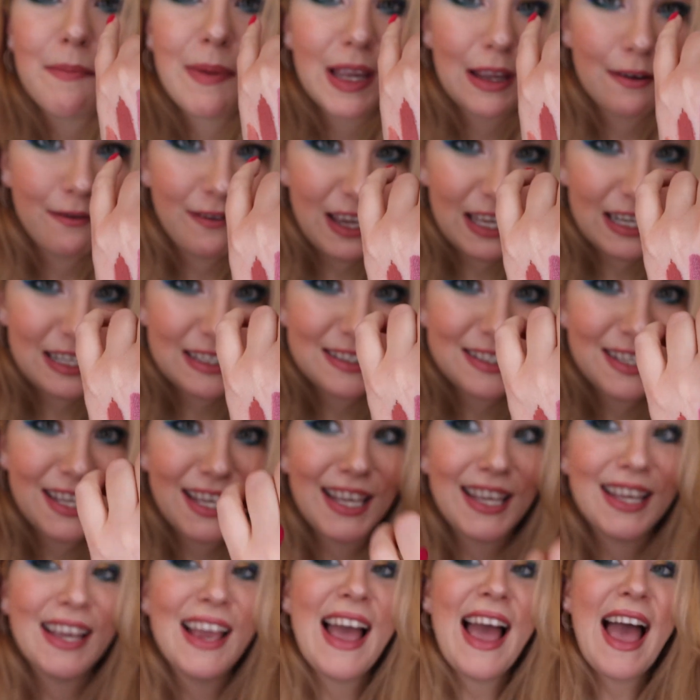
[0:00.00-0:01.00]
pink
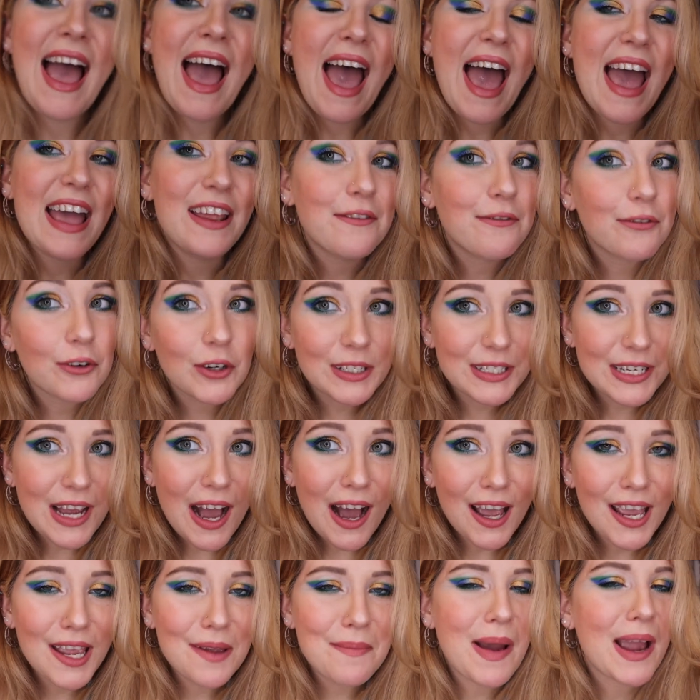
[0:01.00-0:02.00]
fantasy, and for a
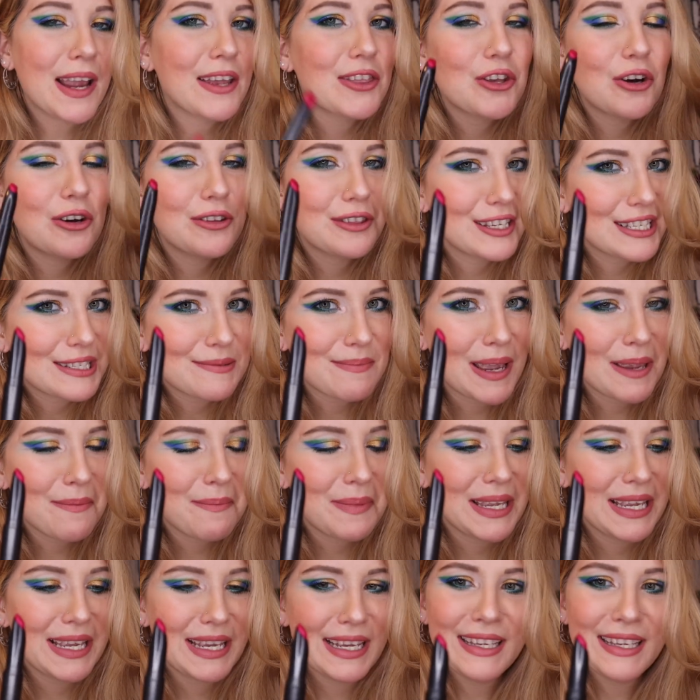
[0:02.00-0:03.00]
time I thought this might be